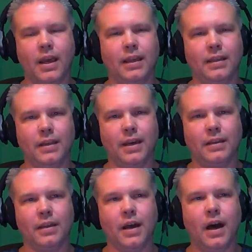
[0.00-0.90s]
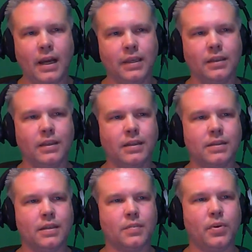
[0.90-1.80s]
And then I think Oculus
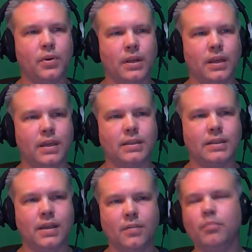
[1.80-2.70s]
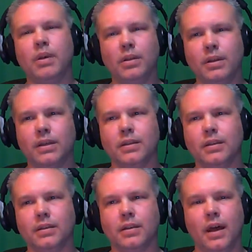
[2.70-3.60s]
is putting in $10 million